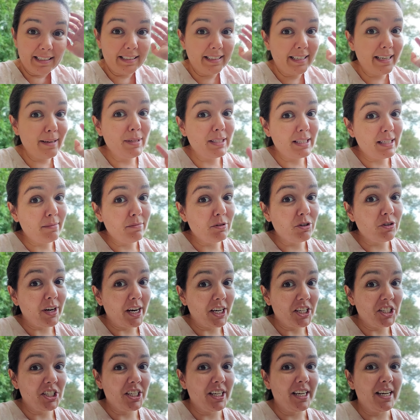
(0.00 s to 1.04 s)
give me some
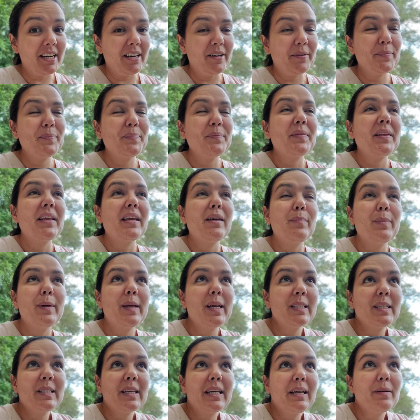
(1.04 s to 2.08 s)
direction here,
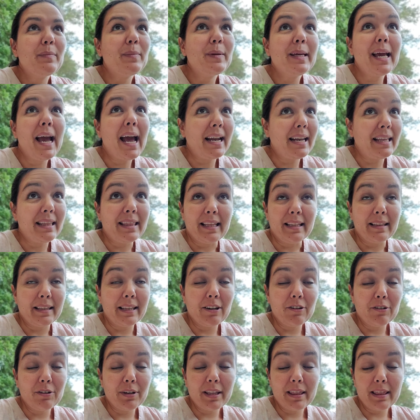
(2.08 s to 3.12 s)
because it can be anything.
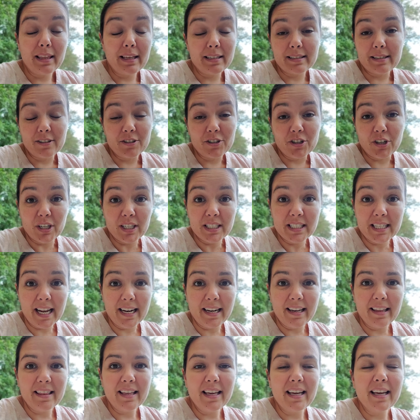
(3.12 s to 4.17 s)
Literally, things can turn into
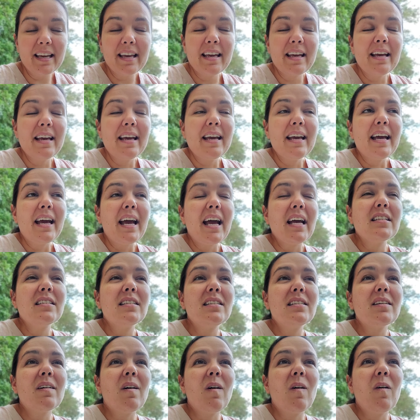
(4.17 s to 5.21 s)
anything. And
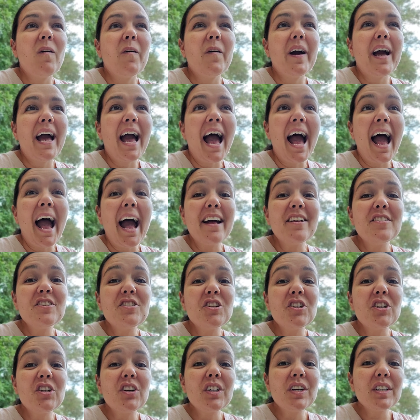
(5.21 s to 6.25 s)
so as
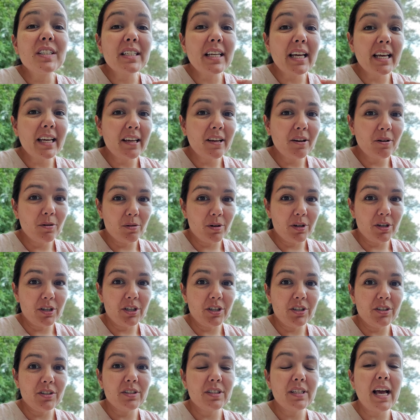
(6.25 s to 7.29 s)
you're taking
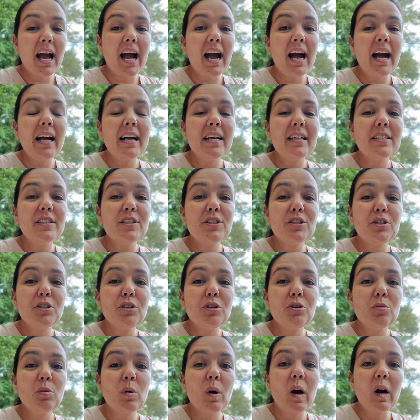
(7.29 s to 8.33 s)
orders, as
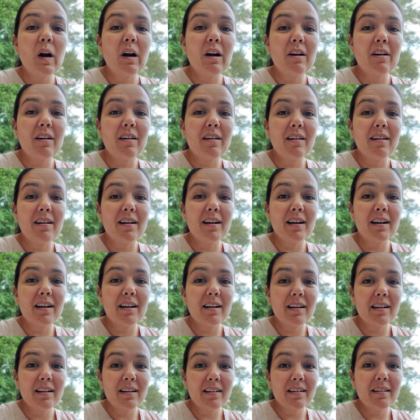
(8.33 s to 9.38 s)
you are
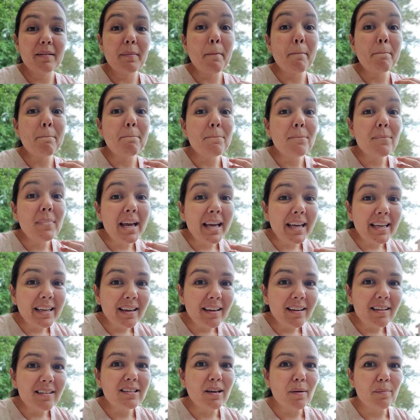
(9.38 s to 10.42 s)

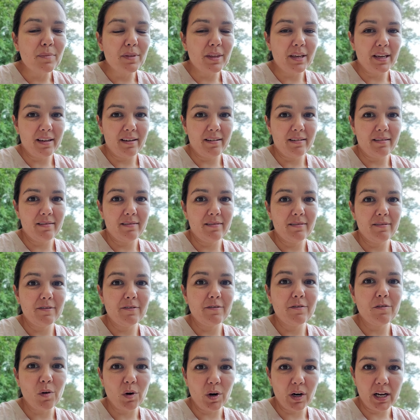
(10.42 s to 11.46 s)
making something
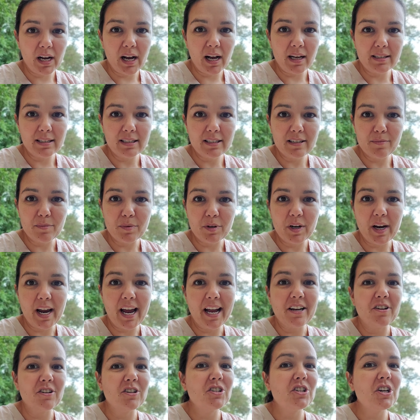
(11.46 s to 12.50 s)
for a customer,
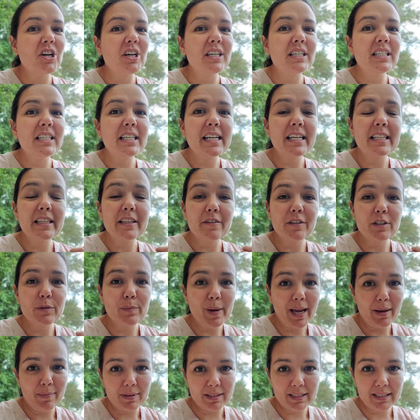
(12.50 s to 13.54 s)
and you're starting to get those
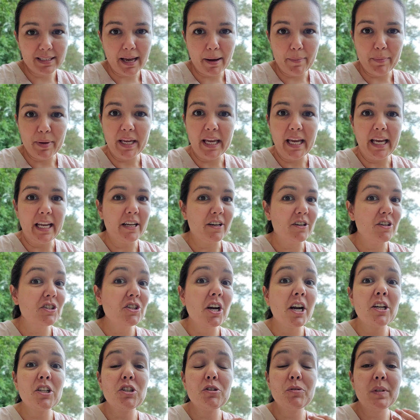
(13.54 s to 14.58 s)
payments coming in, you're
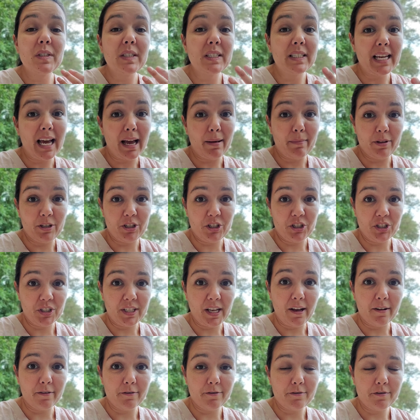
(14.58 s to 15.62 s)
starting to establish
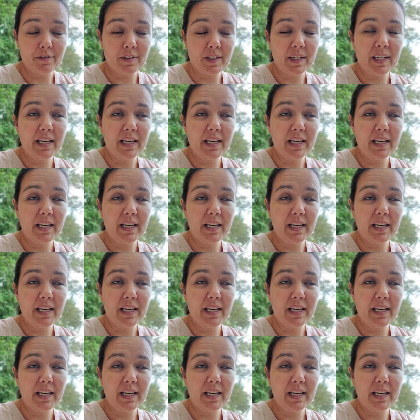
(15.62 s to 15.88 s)
yourself,